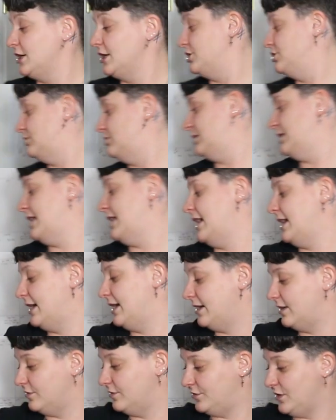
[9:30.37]
you can
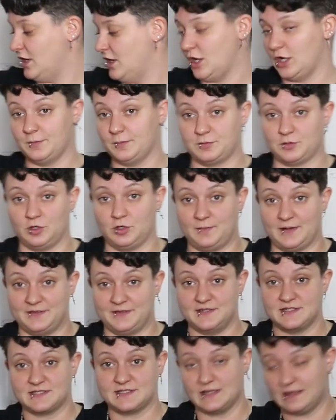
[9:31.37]
have a probe on
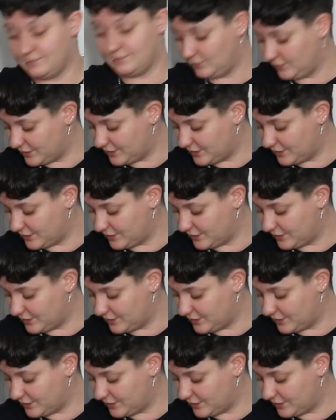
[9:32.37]
this level